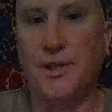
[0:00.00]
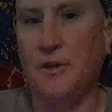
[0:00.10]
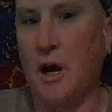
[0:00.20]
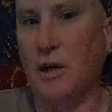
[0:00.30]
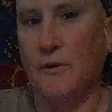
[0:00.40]

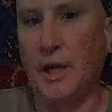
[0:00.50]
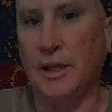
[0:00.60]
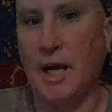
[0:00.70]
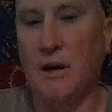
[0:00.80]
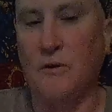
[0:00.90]
stock right
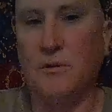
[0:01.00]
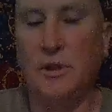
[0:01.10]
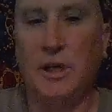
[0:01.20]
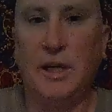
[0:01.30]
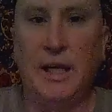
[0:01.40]
now,
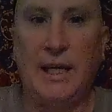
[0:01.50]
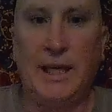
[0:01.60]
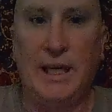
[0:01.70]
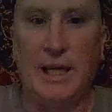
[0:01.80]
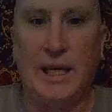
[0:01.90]

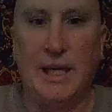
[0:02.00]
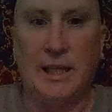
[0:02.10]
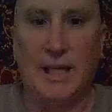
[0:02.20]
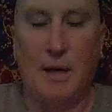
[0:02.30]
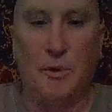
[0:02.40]

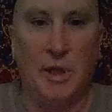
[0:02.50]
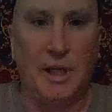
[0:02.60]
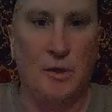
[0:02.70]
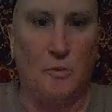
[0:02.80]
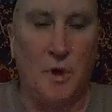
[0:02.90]
and I really
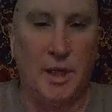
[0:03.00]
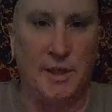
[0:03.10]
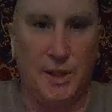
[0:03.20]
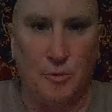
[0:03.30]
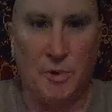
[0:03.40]
didn't want to
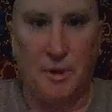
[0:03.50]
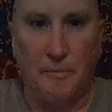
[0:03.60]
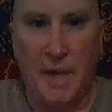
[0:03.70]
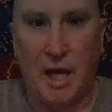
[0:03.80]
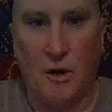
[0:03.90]
deal with the
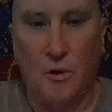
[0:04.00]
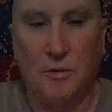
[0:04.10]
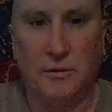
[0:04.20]
mail,